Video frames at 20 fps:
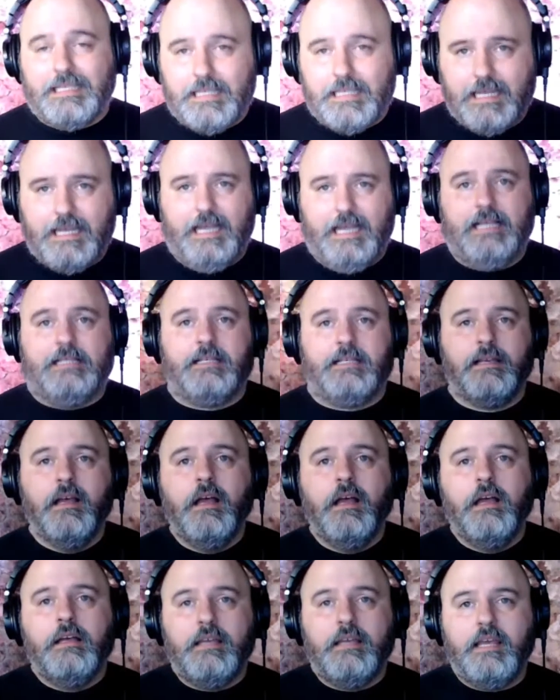KISS.
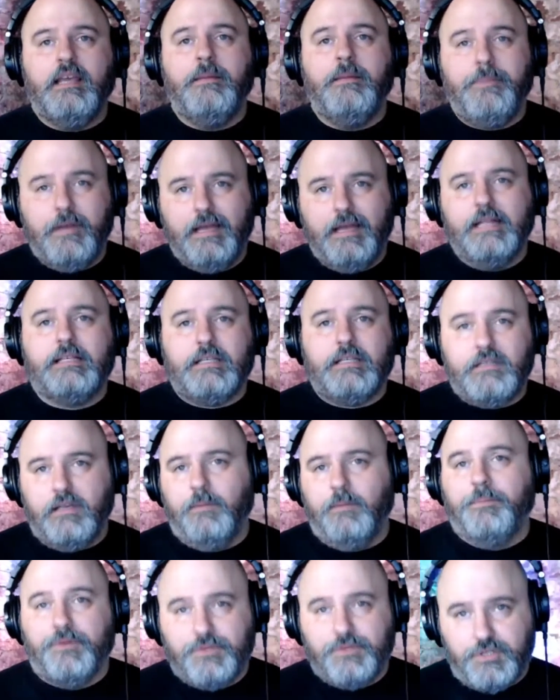Keep it
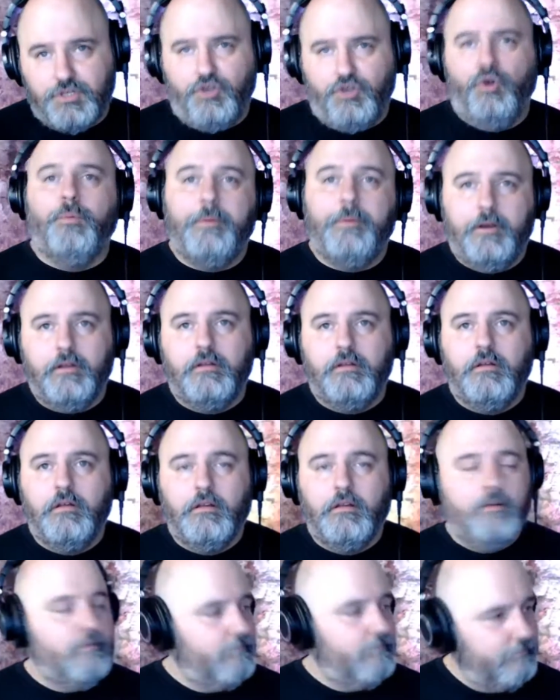simple, stupid.
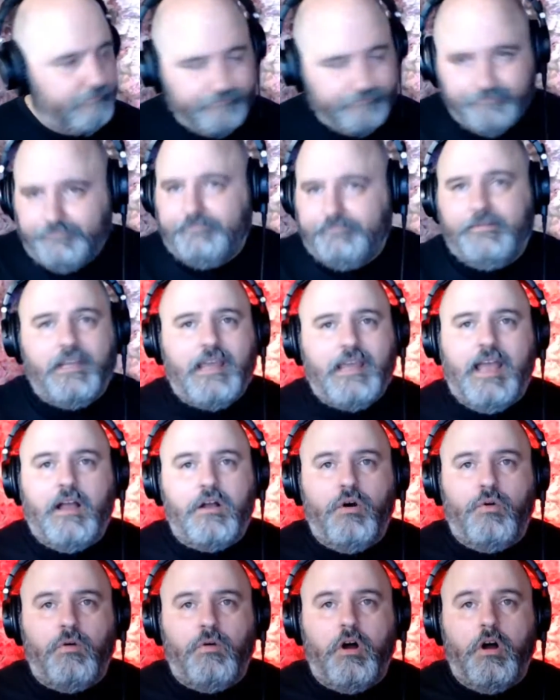Can't
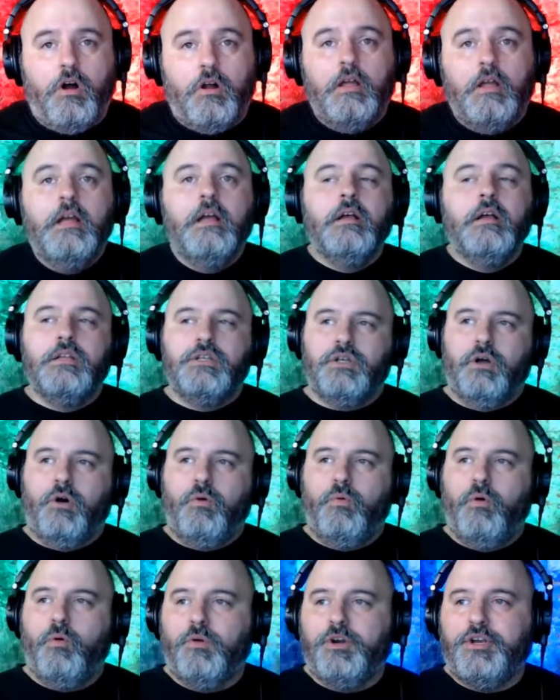go wrong. So
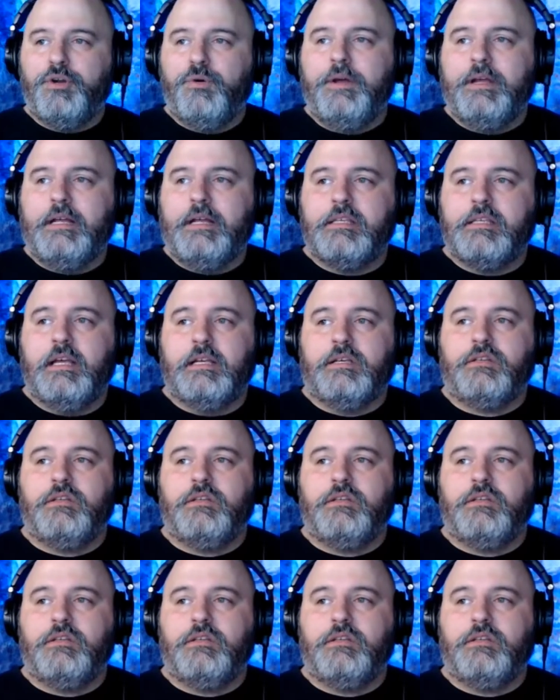what we're doing is this,